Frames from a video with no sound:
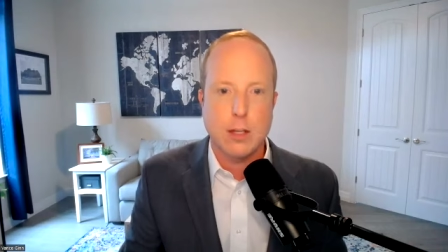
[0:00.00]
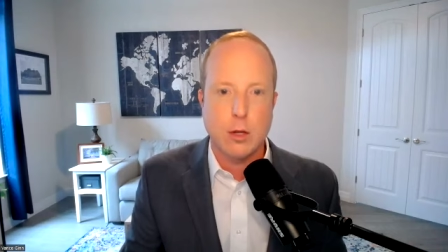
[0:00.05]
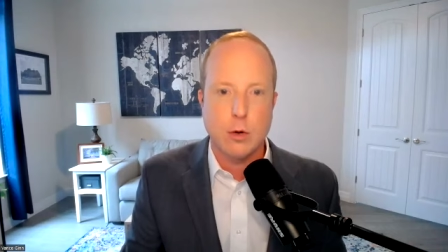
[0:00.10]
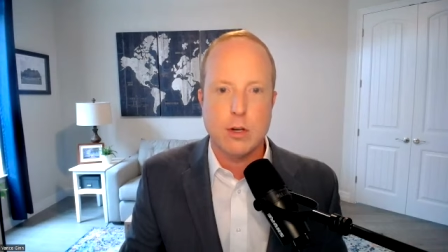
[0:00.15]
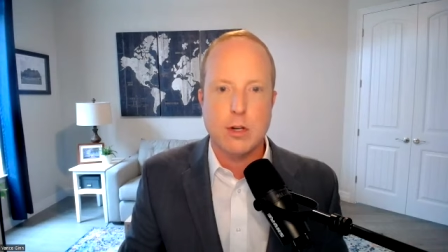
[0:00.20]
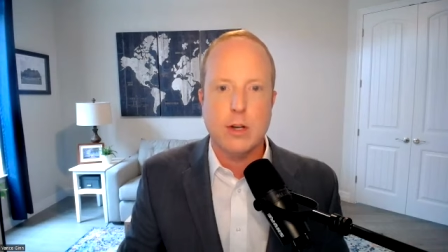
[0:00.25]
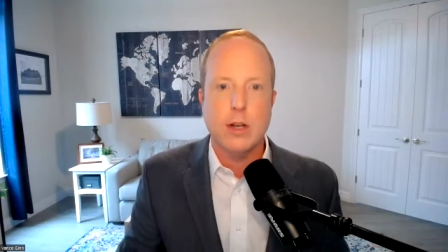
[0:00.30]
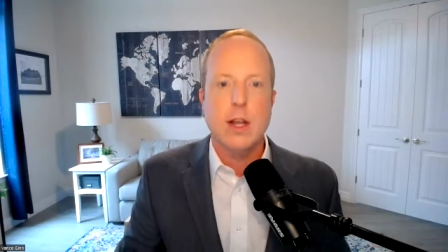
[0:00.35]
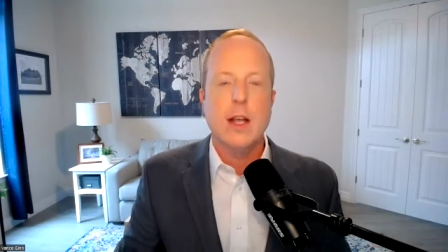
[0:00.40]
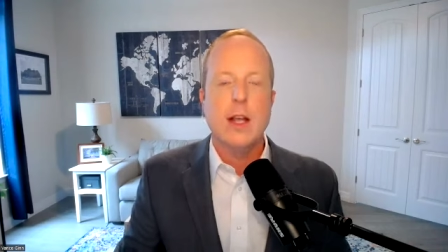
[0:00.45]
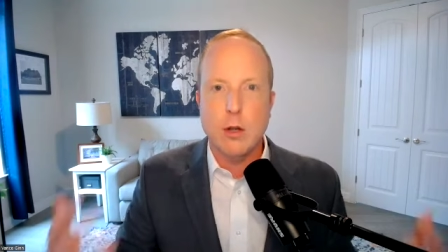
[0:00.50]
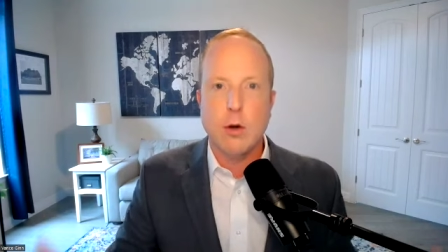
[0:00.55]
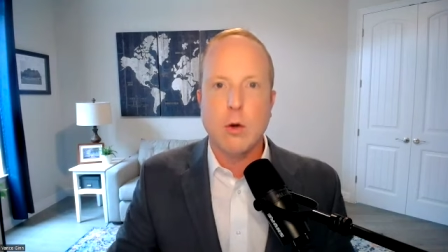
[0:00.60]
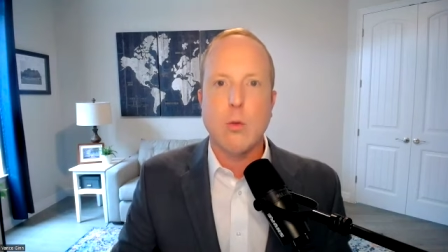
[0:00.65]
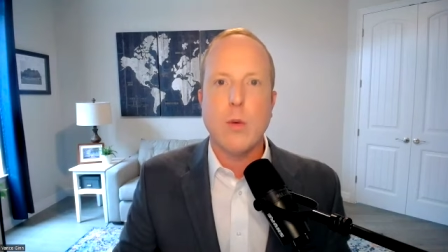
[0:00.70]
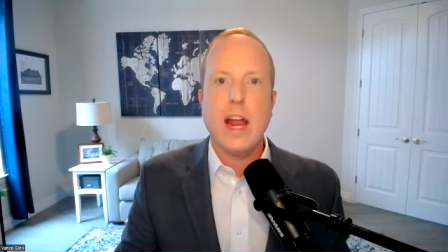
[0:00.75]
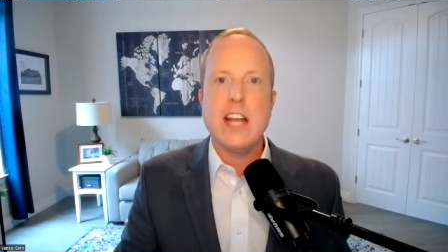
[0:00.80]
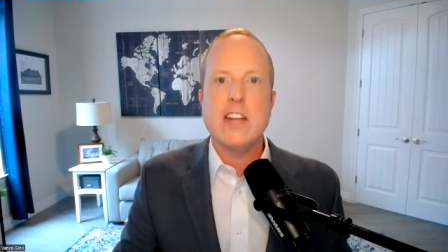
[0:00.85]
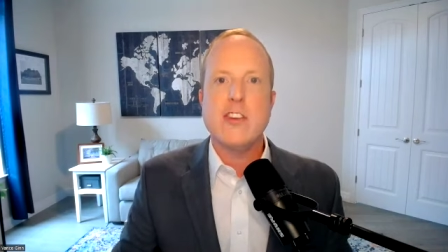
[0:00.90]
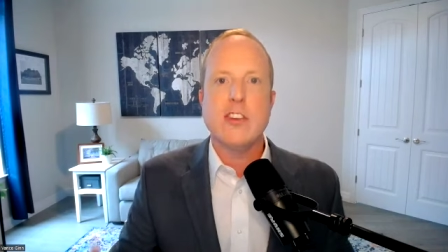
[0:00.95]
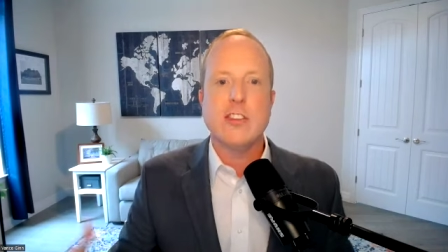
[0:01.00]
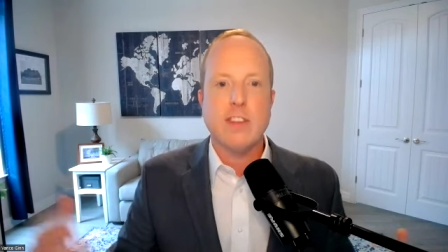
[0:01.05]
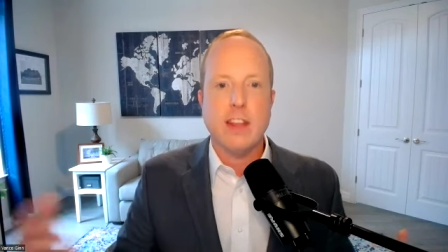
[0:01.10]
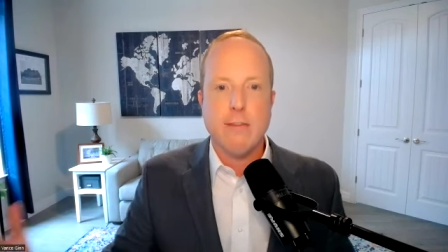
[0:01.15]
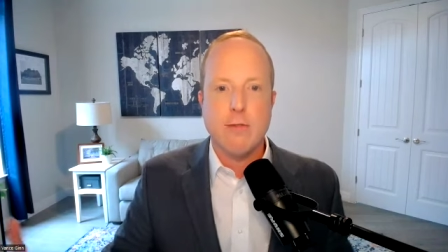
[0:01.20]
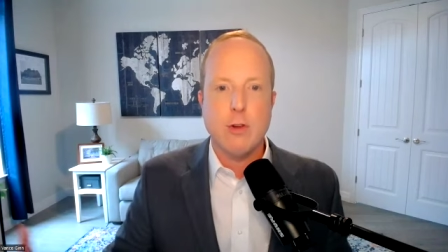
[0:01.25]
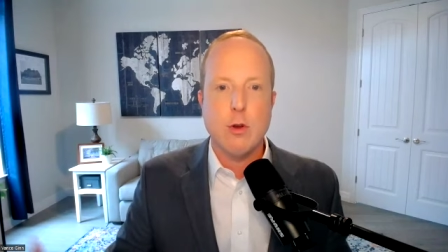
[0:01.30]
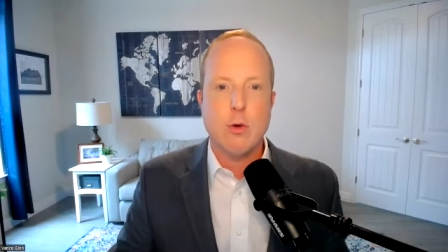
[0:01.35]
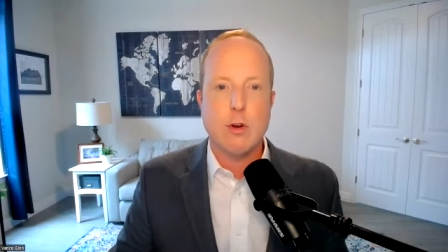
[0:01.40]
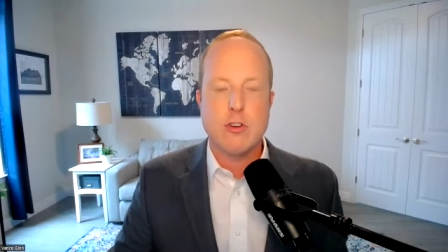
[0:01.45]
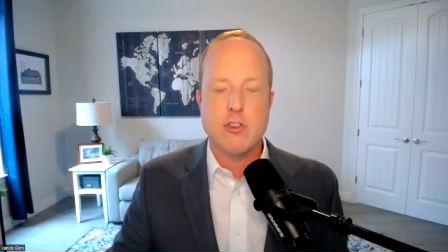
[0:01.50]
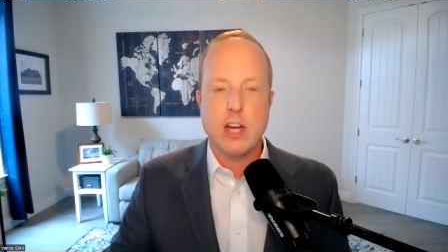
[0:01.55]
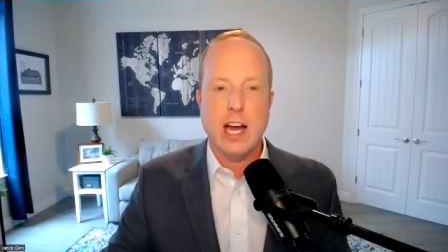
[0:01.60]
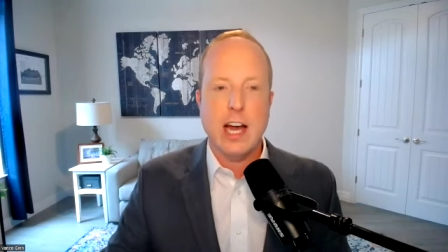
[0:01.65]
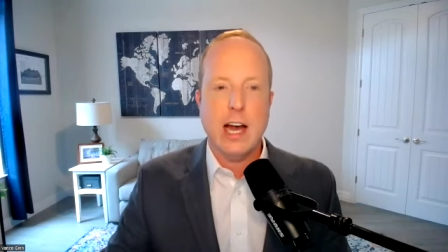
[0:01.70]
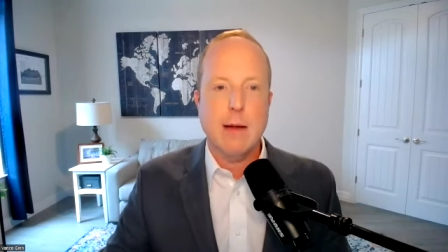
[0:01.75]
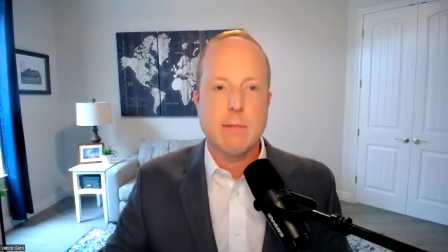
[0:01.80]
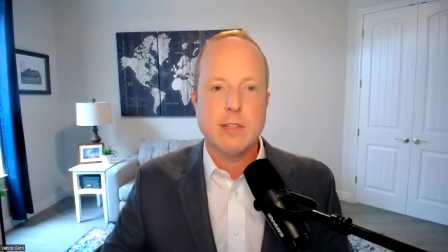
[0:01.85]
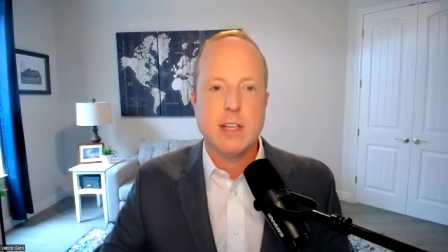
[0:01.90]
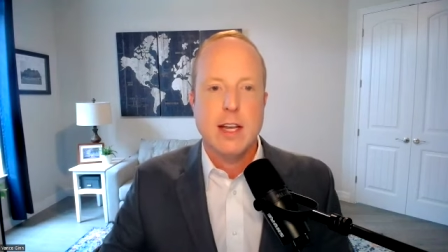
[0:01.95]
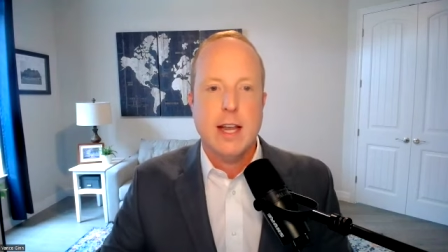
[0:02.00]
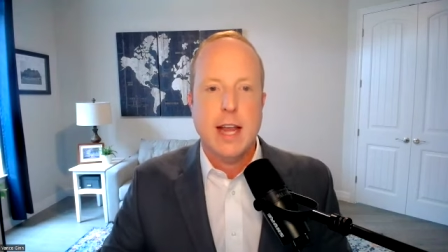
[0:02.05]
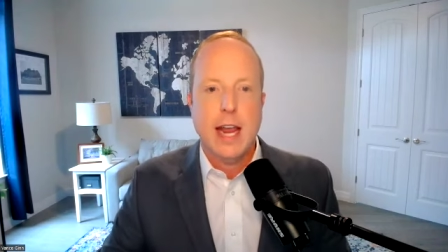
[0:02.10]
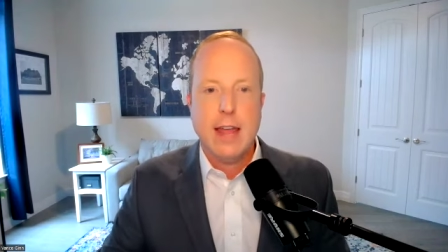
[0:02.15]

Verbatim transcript: lower lower wages, and fewer jobs.